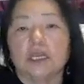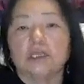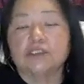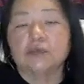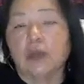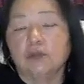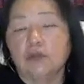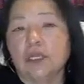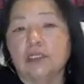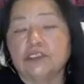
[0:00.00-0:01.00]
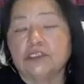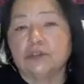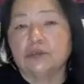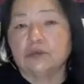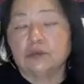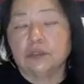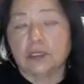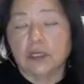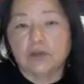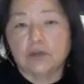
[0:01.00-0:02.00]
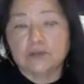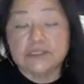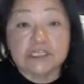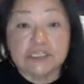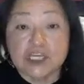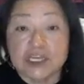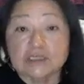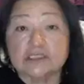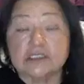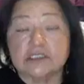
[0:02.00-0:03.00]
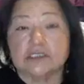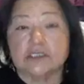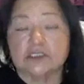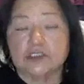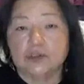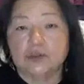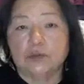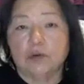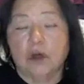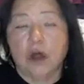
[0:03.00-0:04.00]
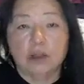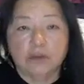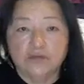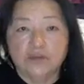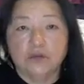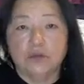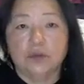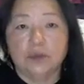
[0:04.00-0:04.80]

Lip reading: And so I would like to suggest to all of you